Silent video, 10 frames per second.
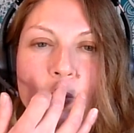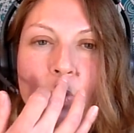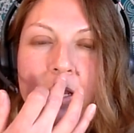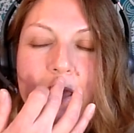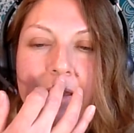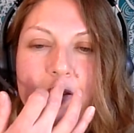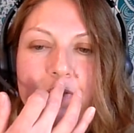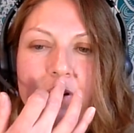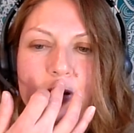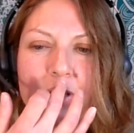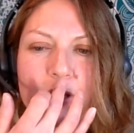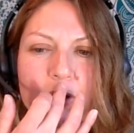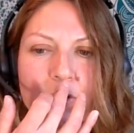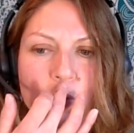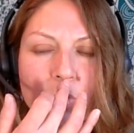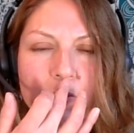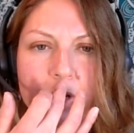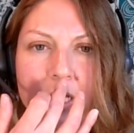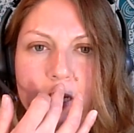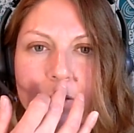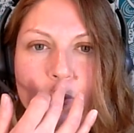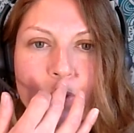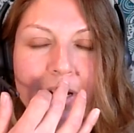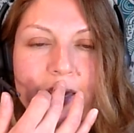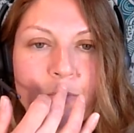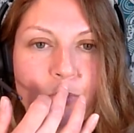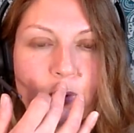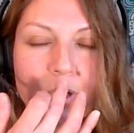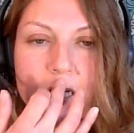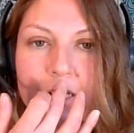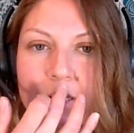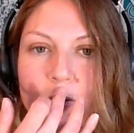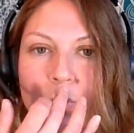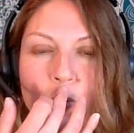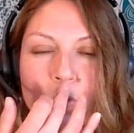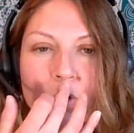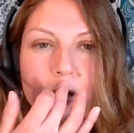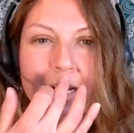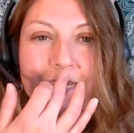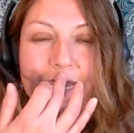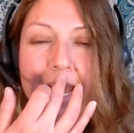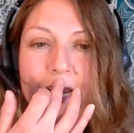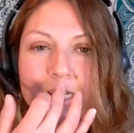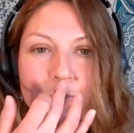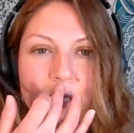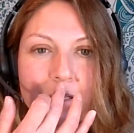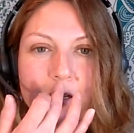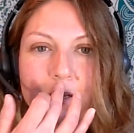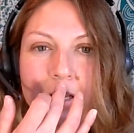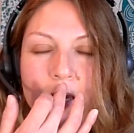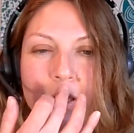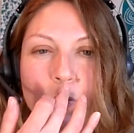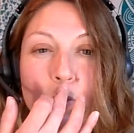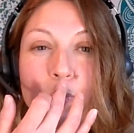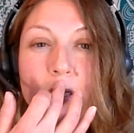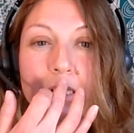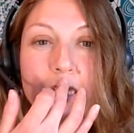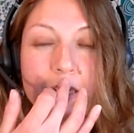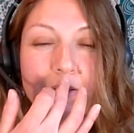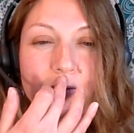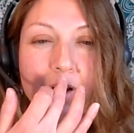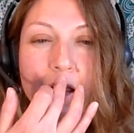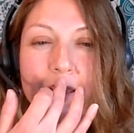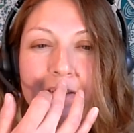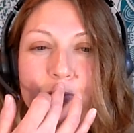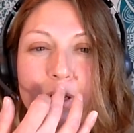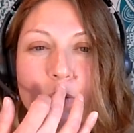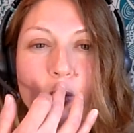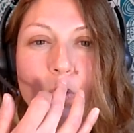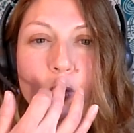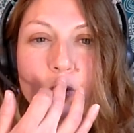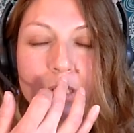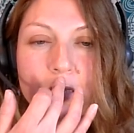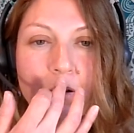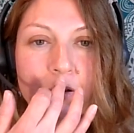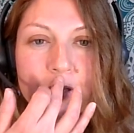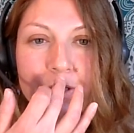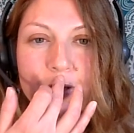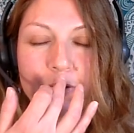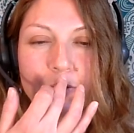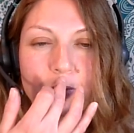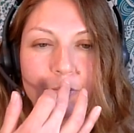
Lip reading: Whatever story or imprint or attachment or belief I have been holding on to